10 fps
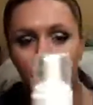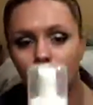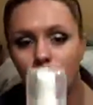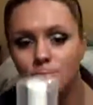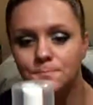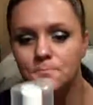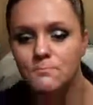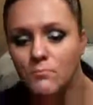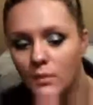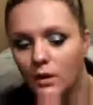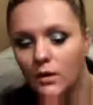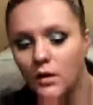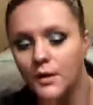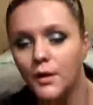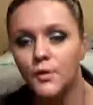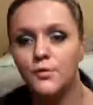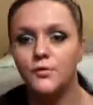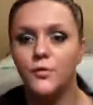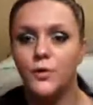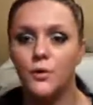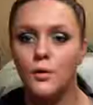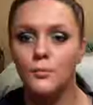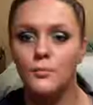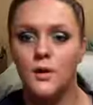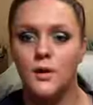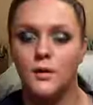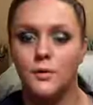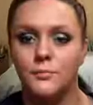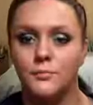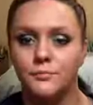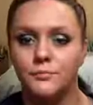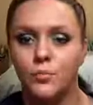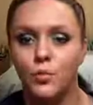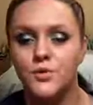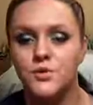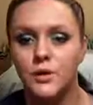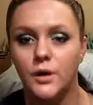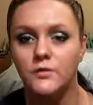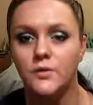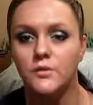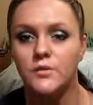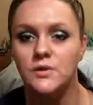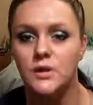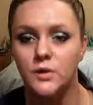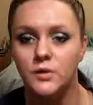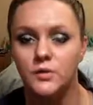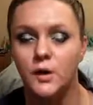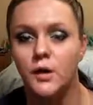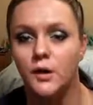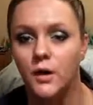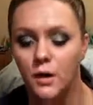Now, I know from watching kind of other videos,